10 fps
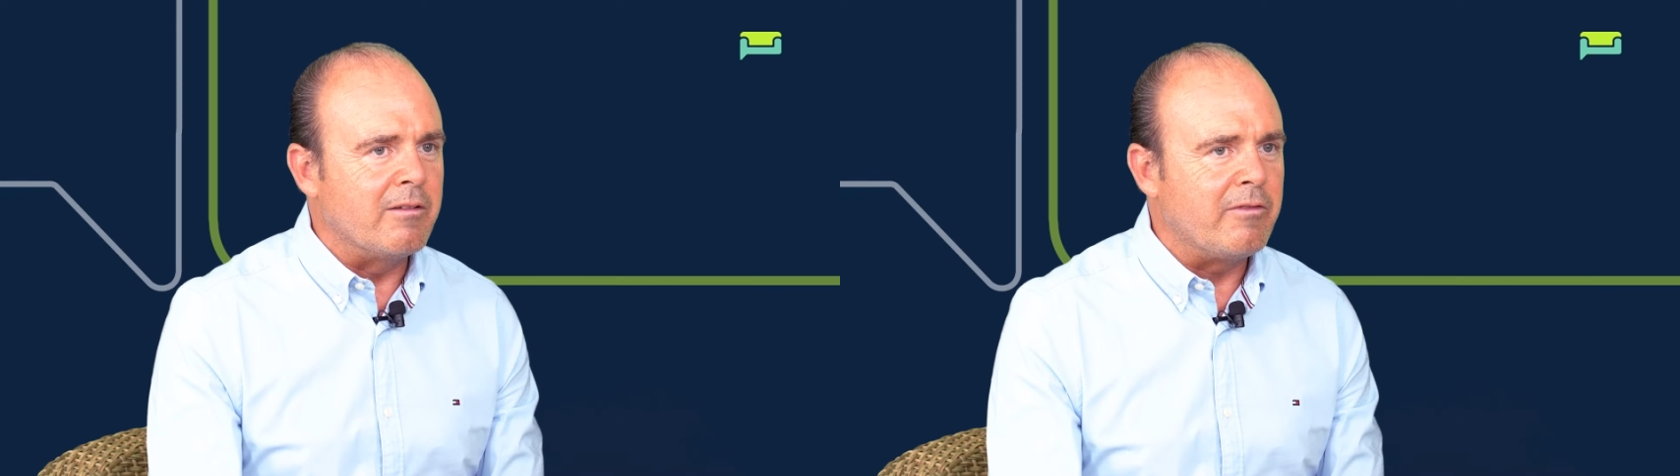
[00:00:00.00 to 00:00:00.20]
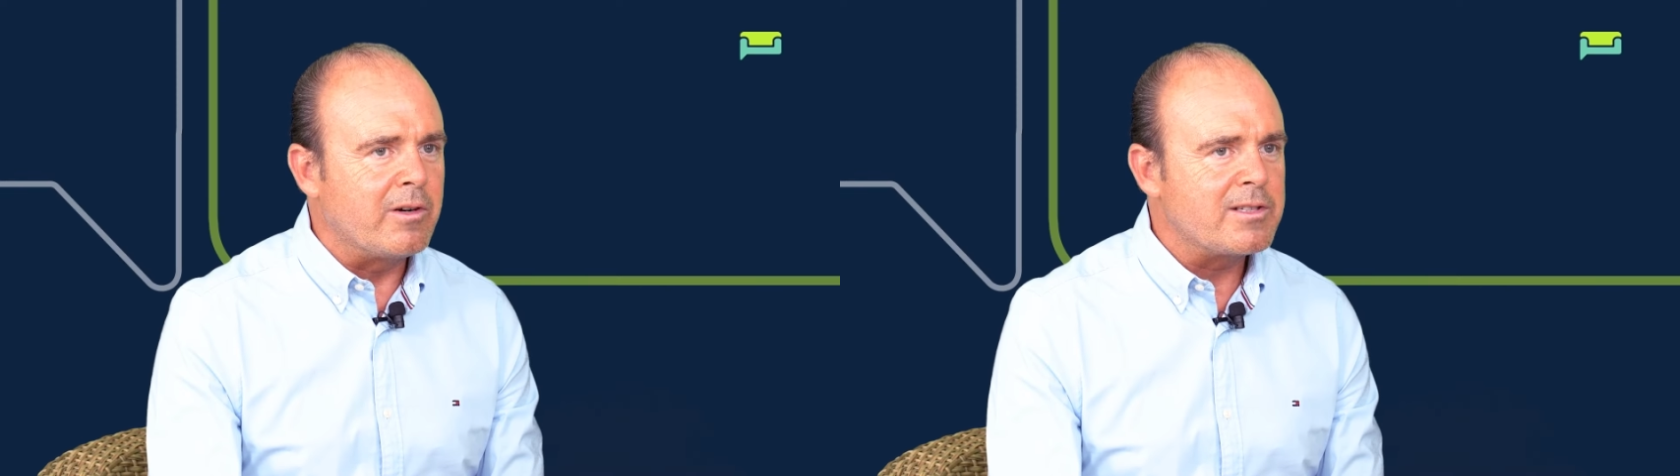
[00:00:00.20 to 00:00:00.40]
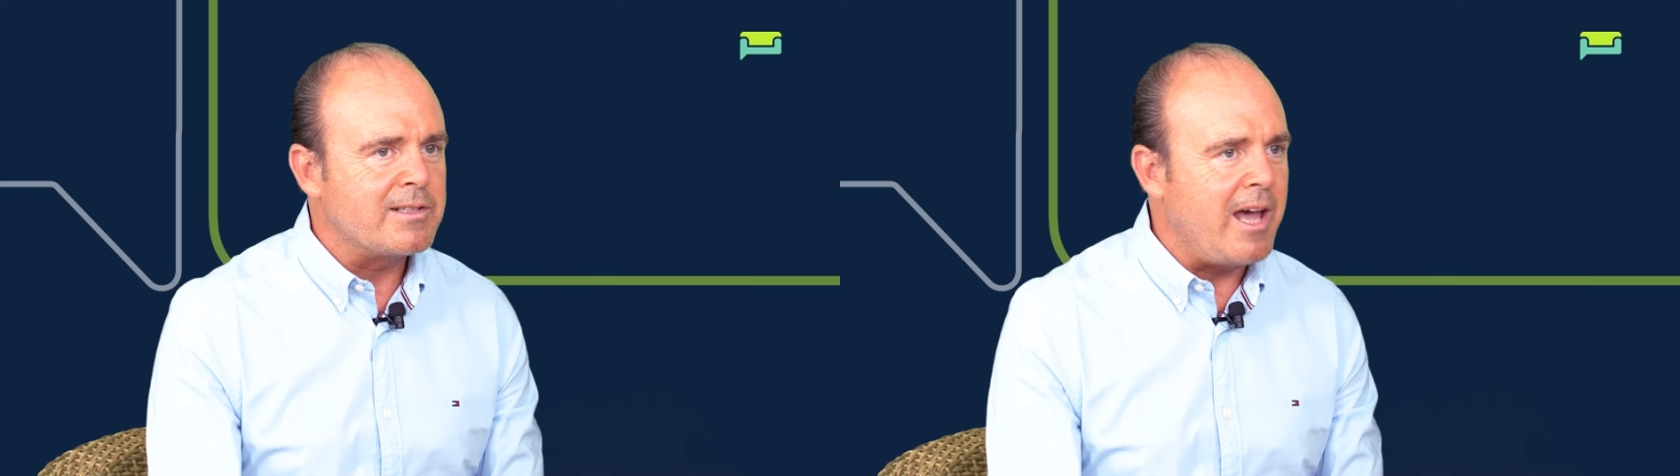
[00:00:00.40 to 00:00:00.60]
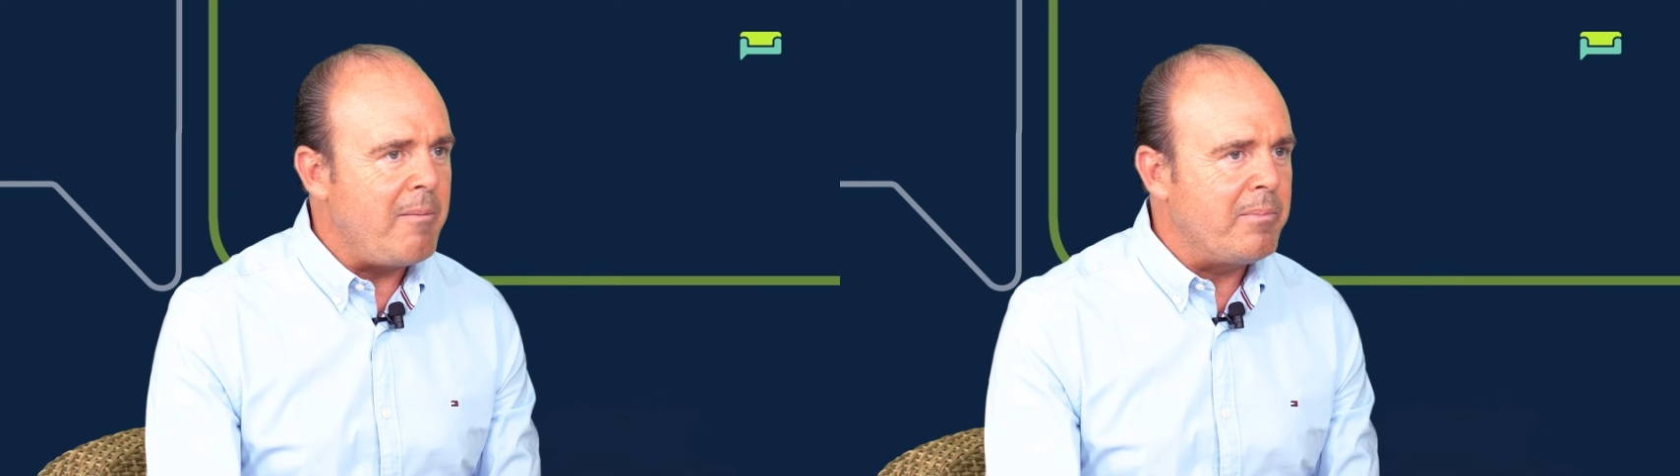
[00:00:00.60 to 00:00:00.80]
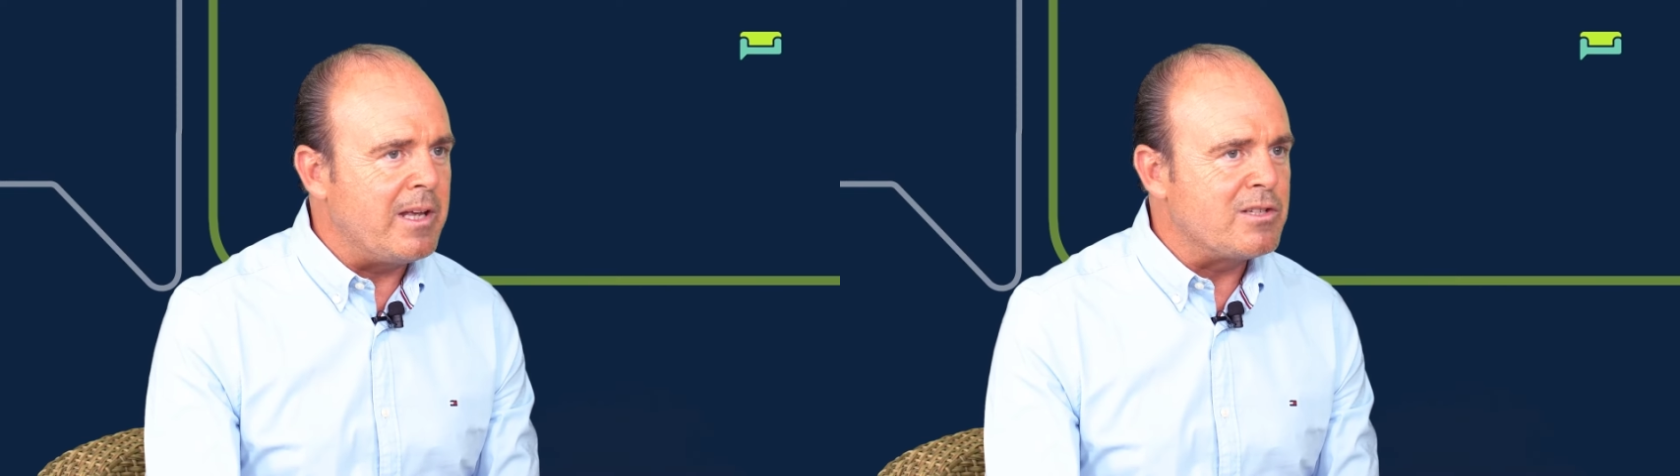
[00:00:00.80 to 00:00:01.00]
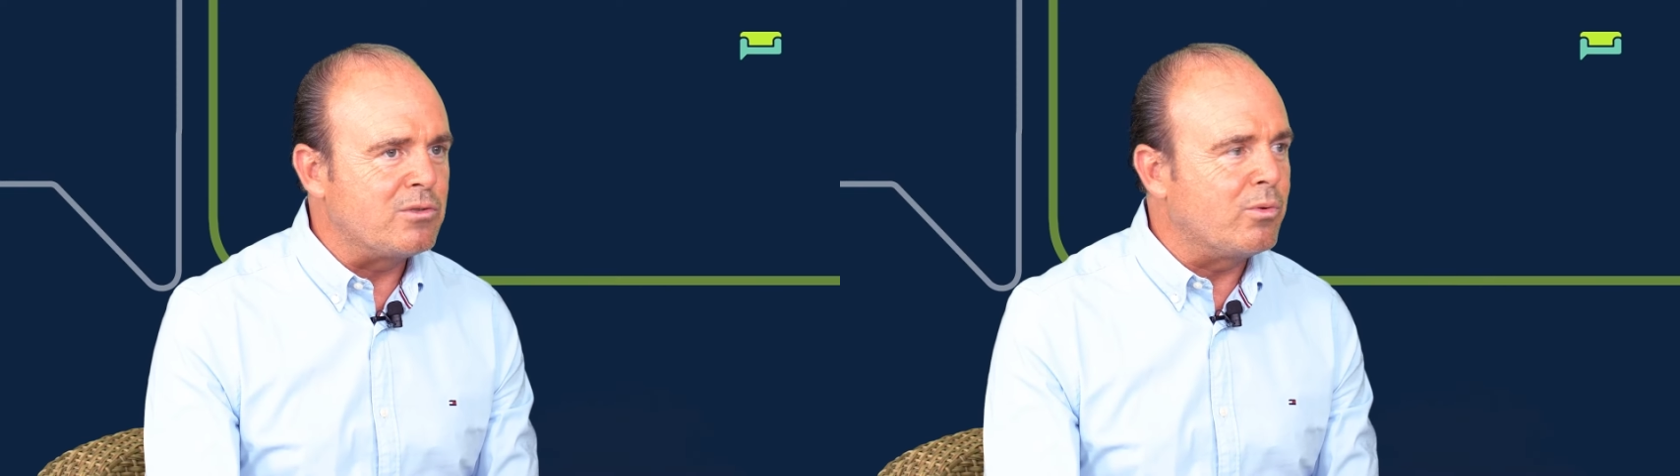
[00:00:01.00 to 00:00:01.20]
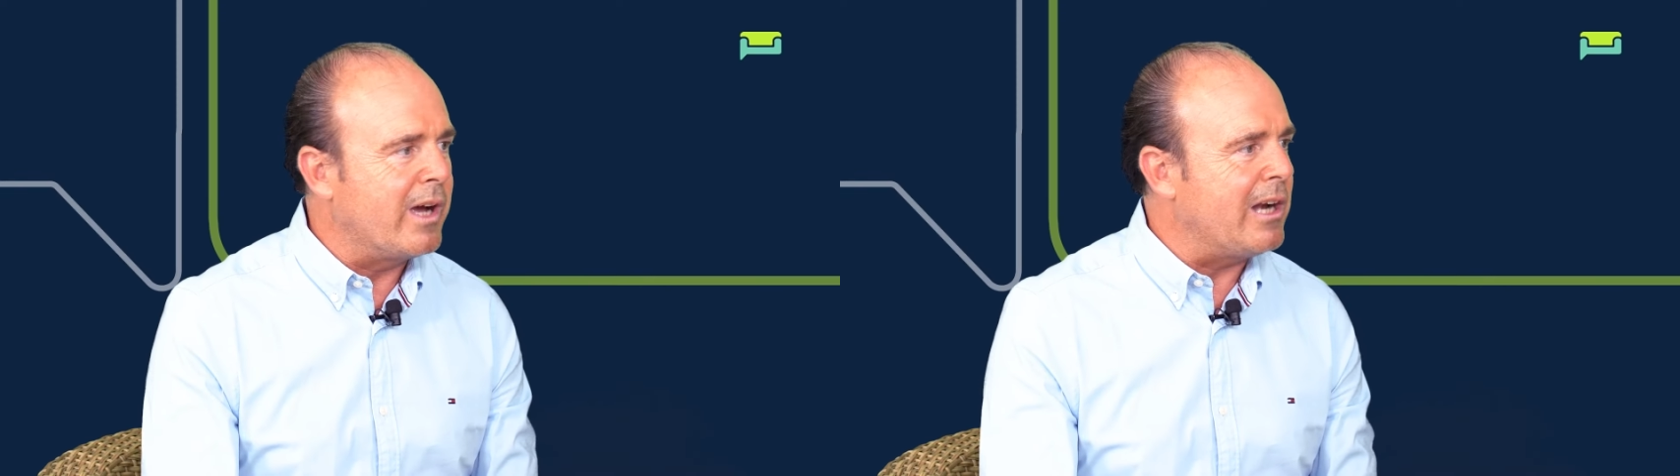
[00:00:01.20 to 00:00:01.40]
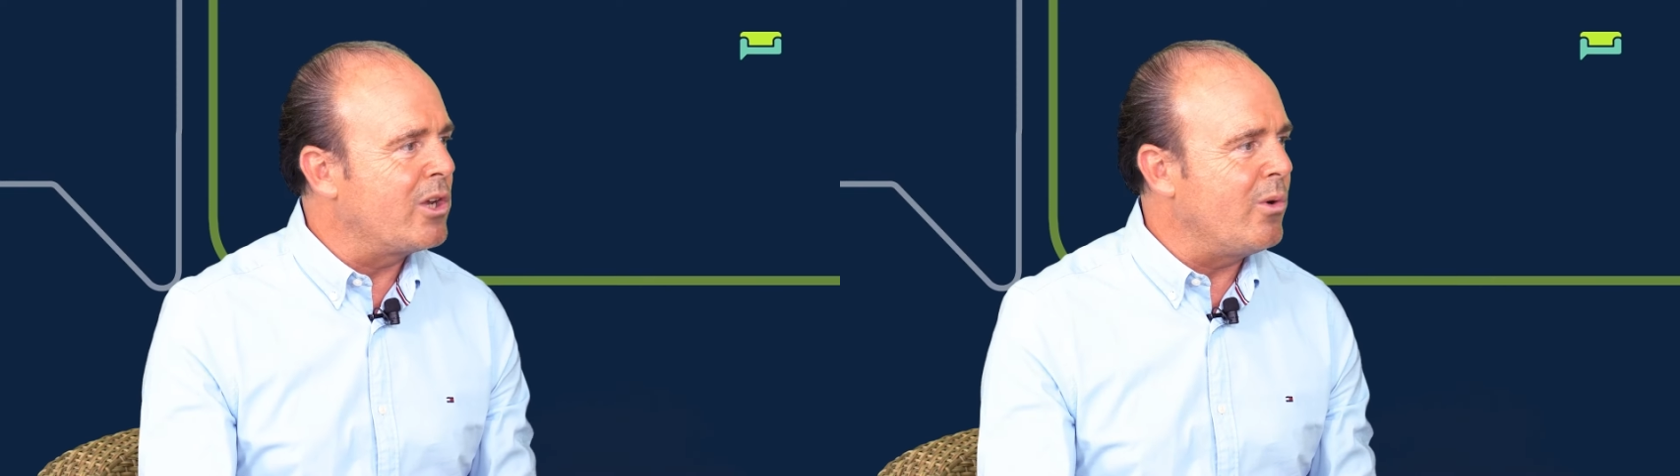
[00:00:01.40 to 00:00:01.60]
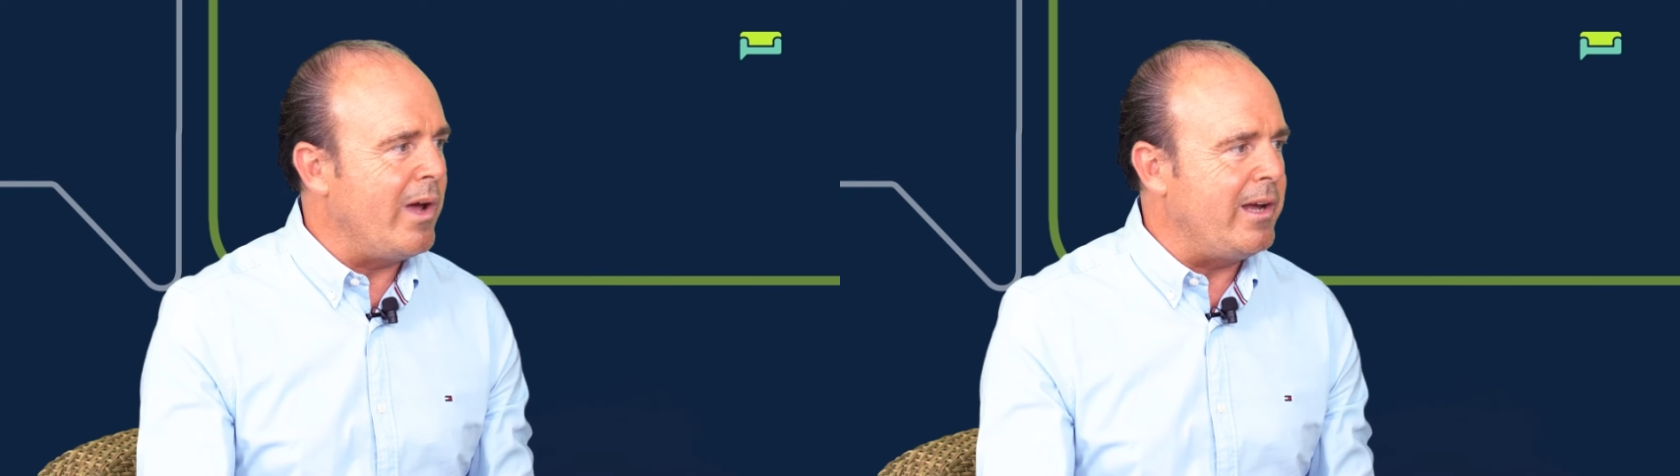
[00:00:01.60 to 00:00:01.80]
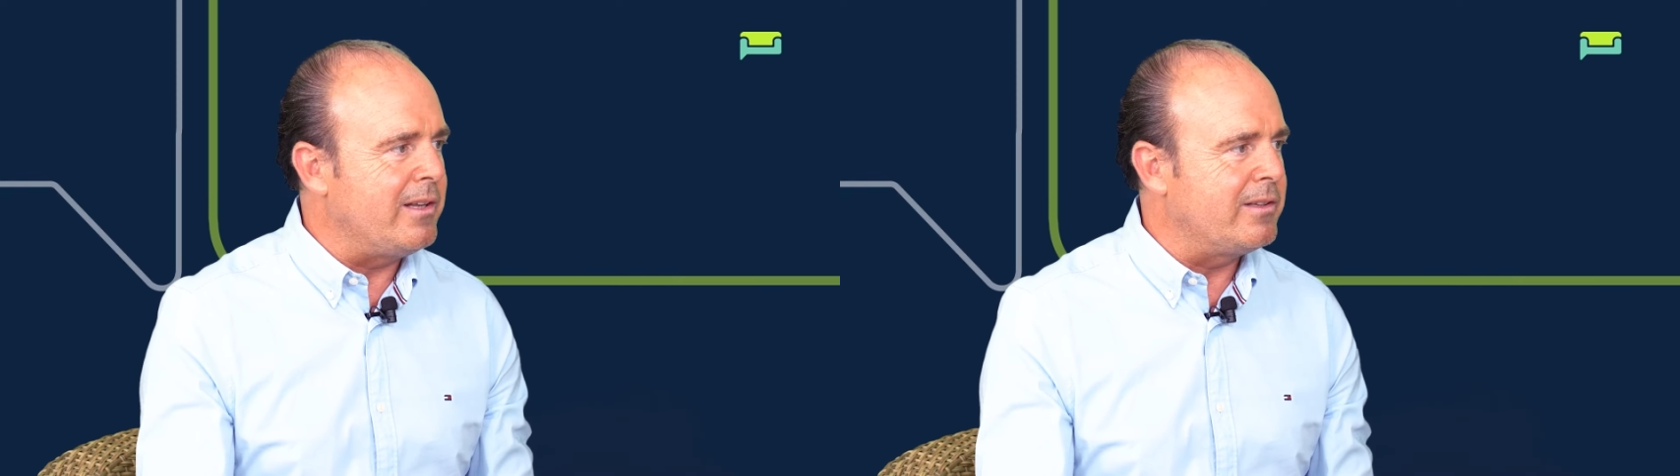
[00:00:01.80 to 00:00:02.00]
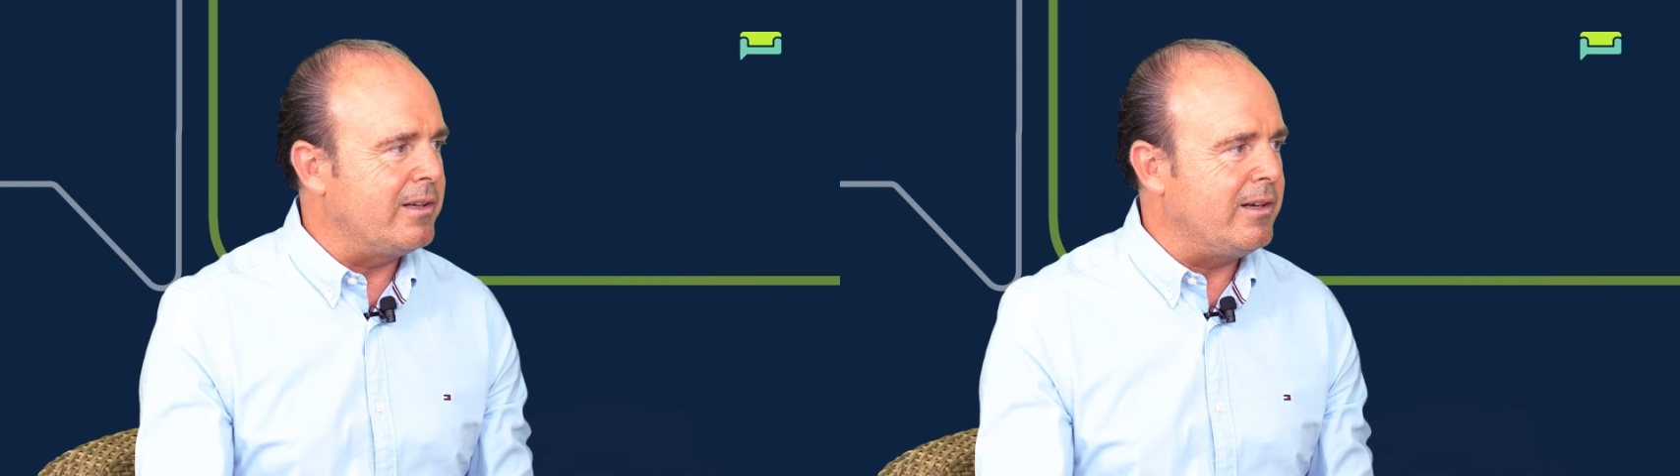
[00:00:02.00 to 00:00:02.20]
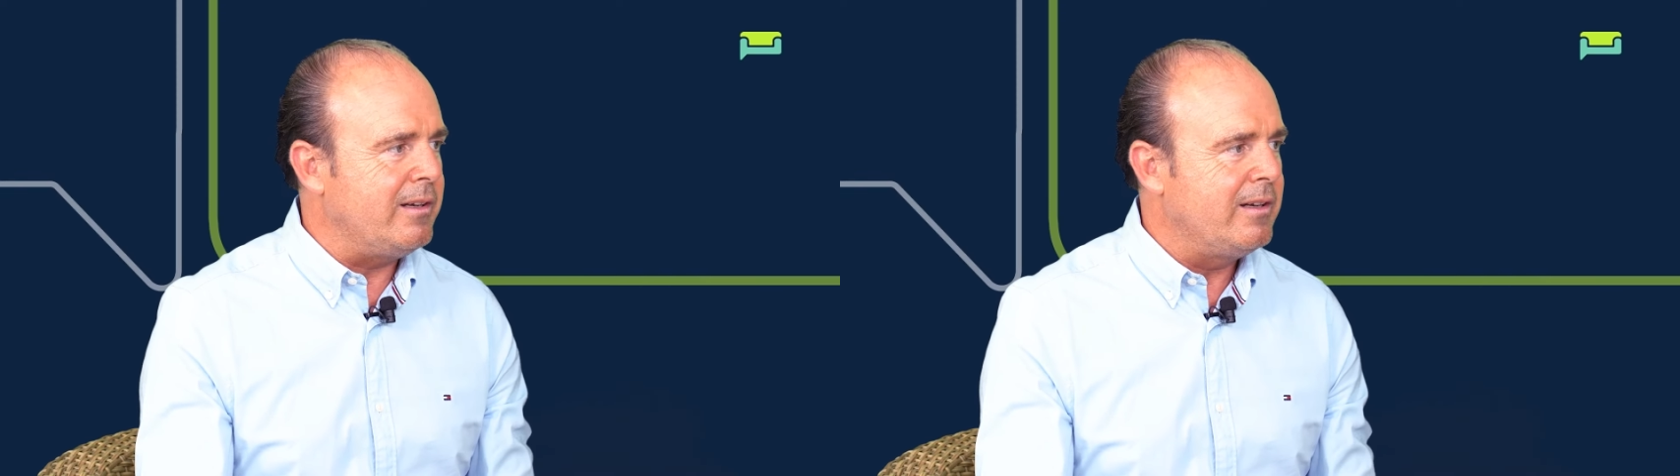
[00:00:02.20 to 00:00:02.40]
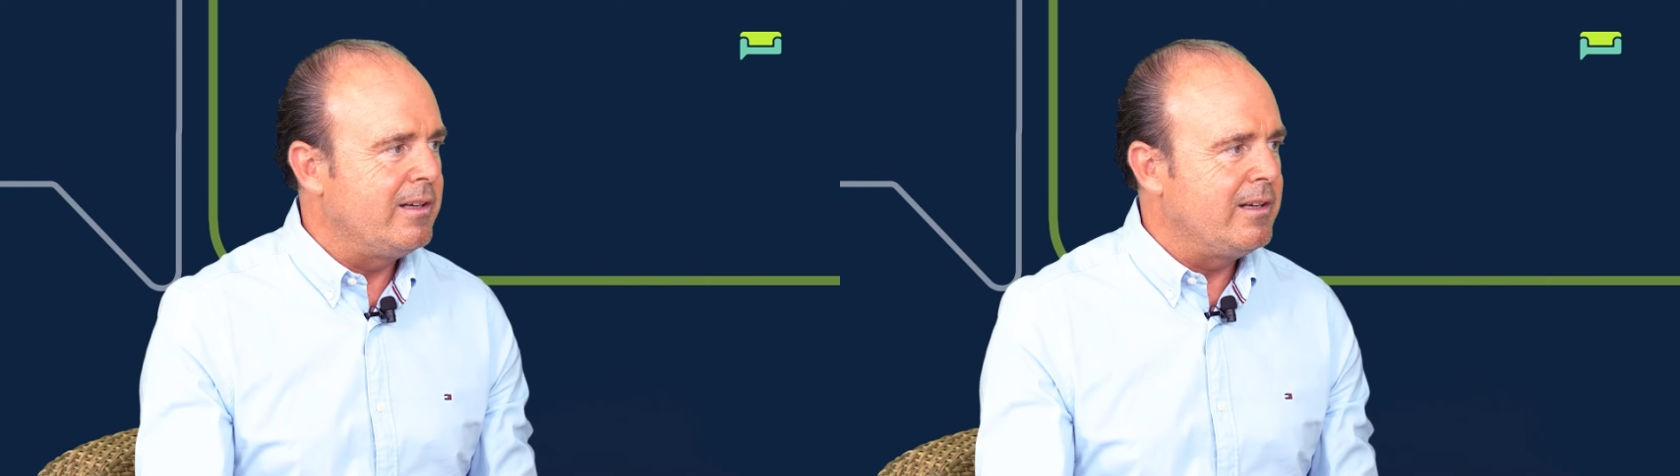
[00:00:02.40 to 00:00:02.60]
the first step is to calculate the